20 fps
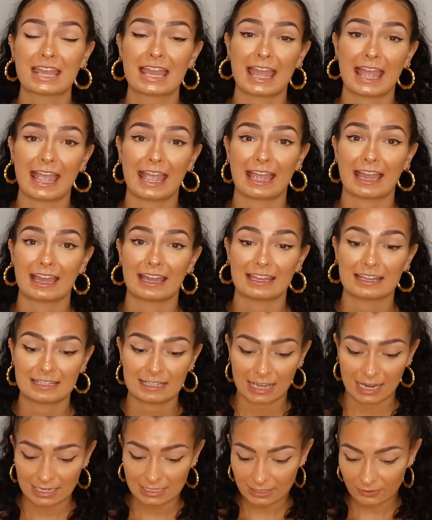And
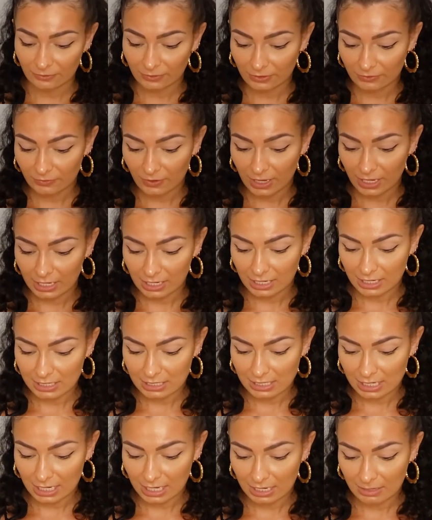I definitely find
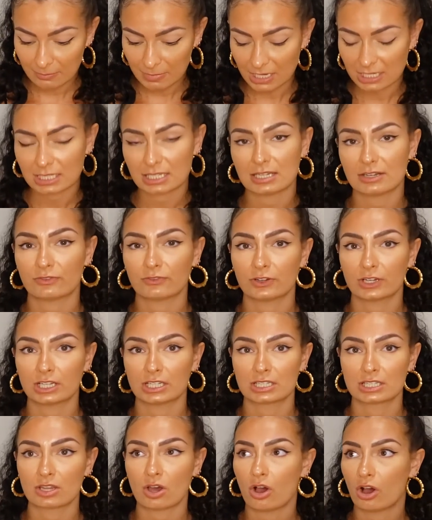it makes a
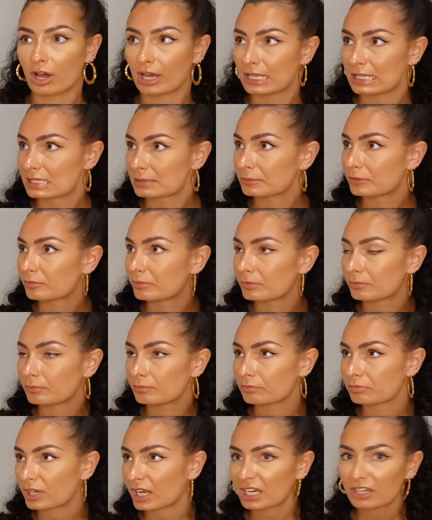difference on some of
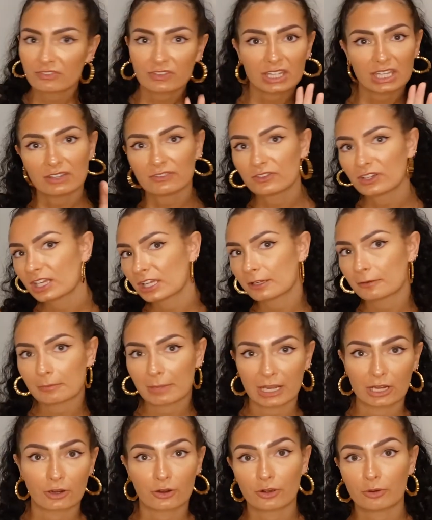kind of evening my
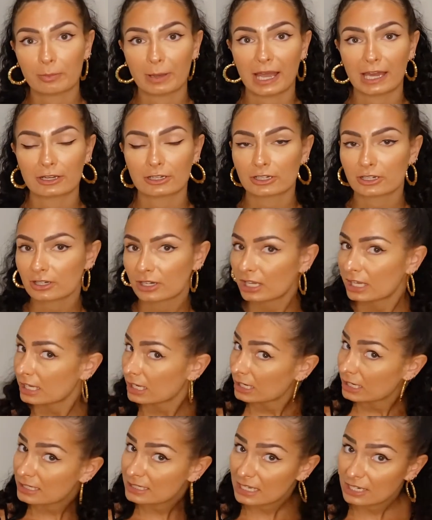curl pattern,
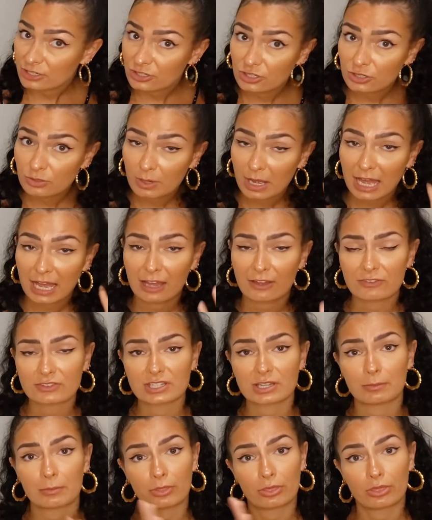because I do have
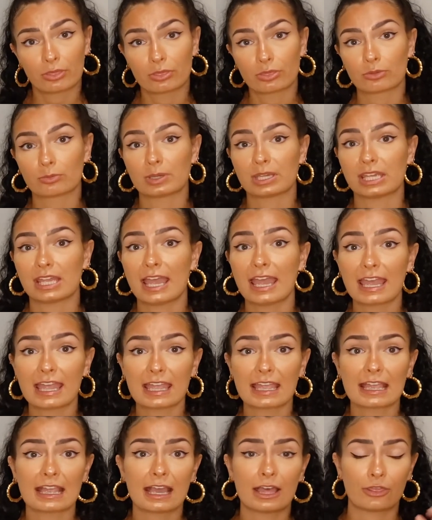some
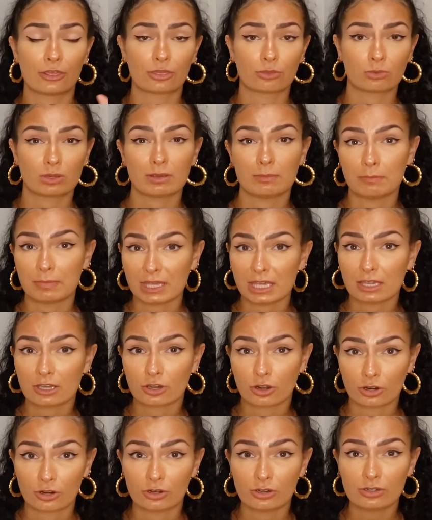3A and 3B
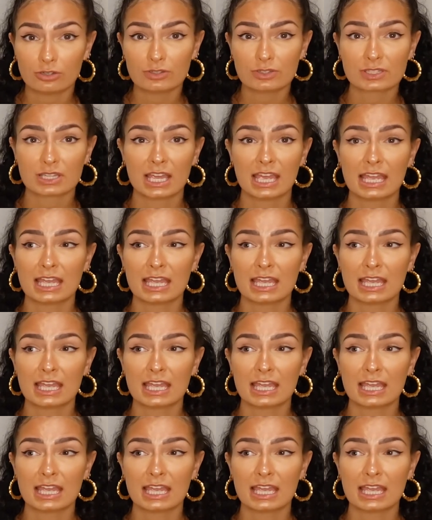curls.